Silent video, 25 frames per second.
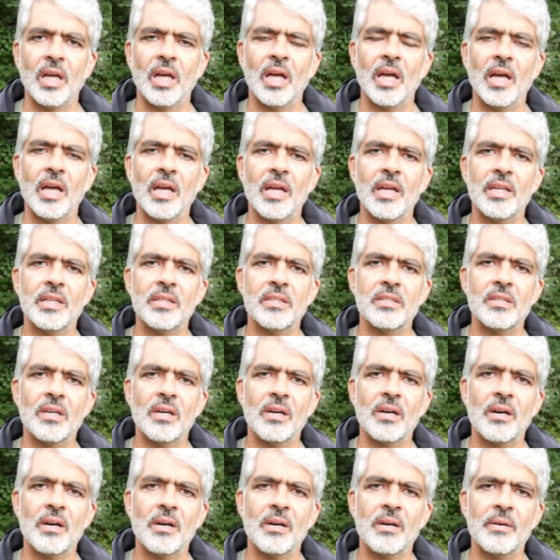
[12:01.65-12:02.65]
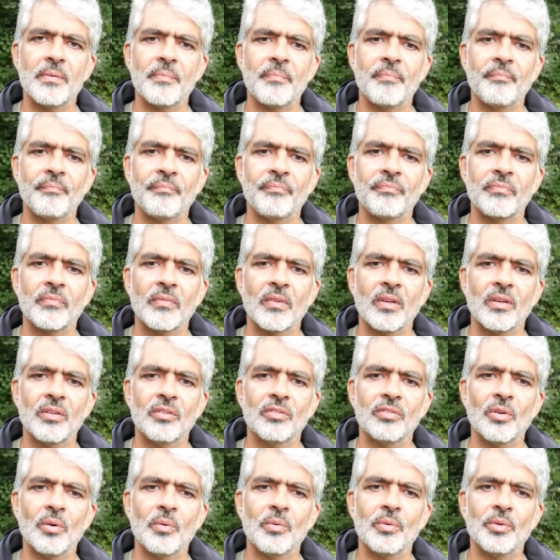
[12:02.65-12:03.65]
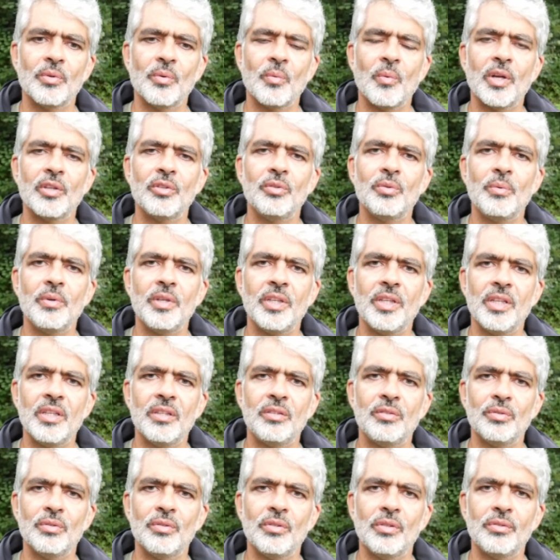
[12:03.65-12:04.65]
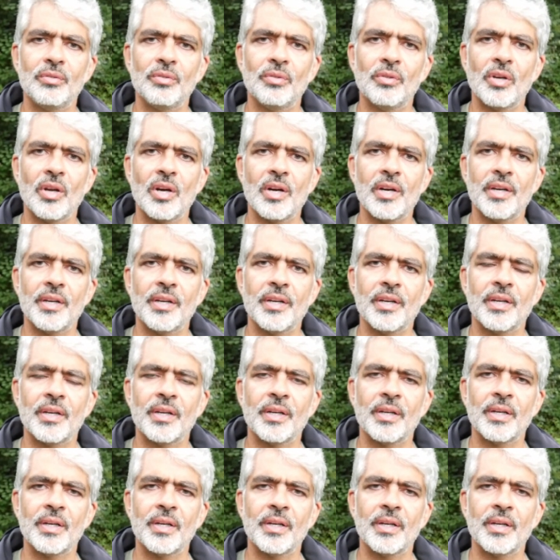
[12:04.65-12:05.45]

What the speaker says: And so what do we need to learn?